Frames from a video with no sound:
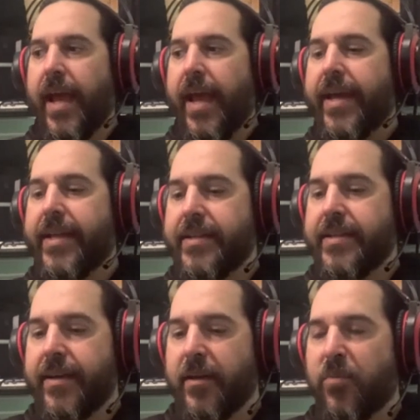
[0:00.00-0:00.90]

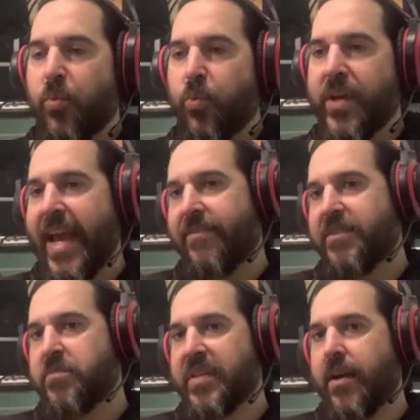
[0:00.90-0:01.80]
And we
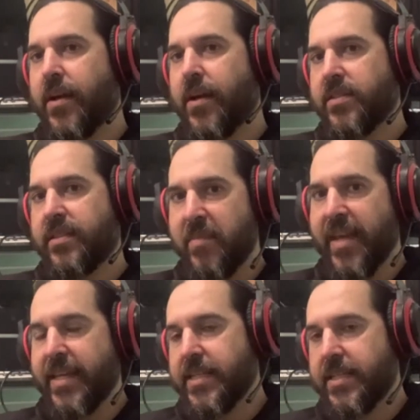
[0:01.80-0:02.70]
have to be constantly
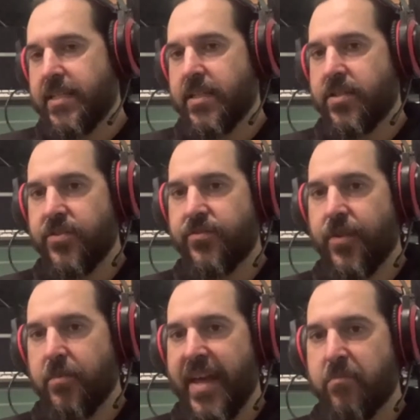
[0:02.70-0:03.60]
making decisions
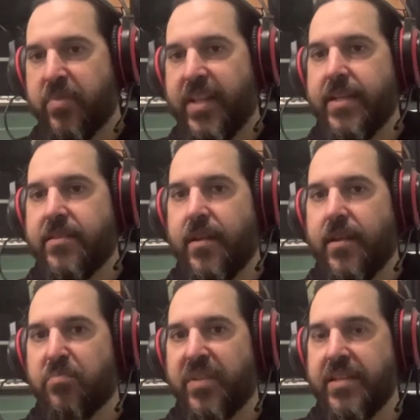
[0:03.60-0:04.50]
from that place,
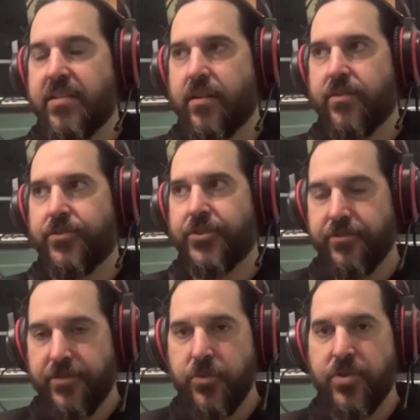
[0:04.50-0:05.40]
a place of
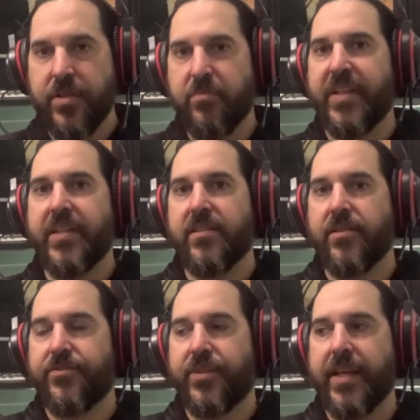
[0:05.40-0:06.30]
confusion, a place
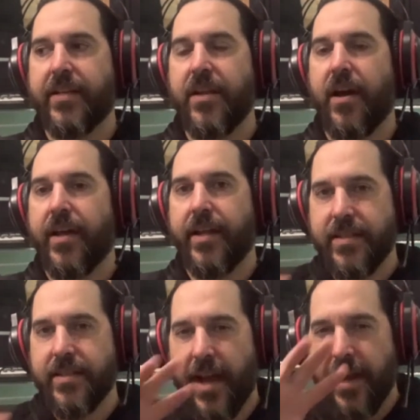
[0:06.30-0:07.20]
of, like, not
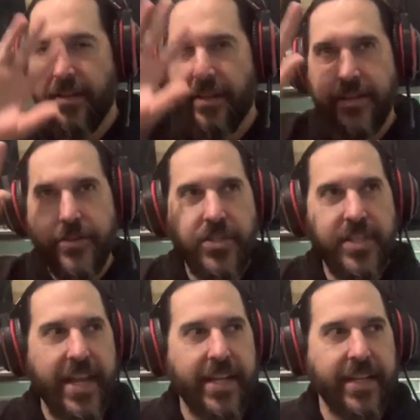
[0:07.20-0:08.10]
entirely
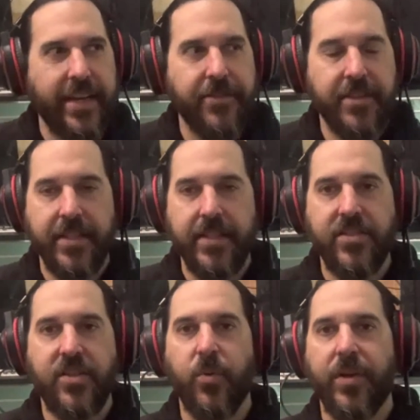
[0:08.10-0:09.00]
understanding everything
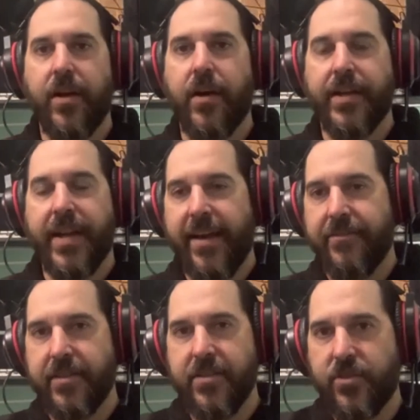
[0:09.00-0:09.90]
that's going on, and
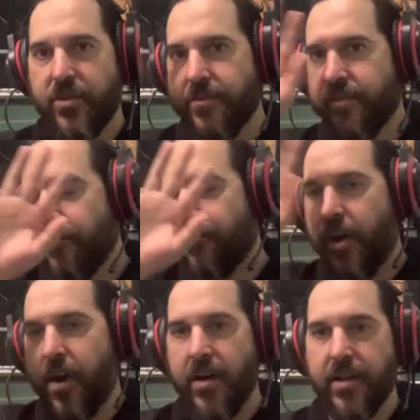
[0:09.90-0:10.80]
having this sort of
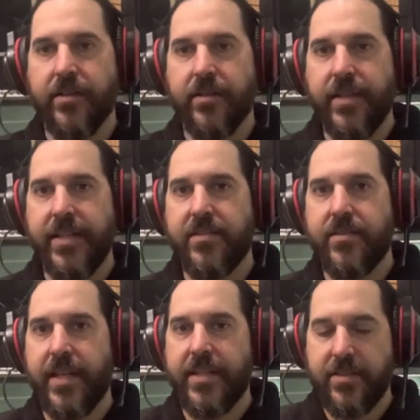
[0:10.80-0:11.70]
fog that's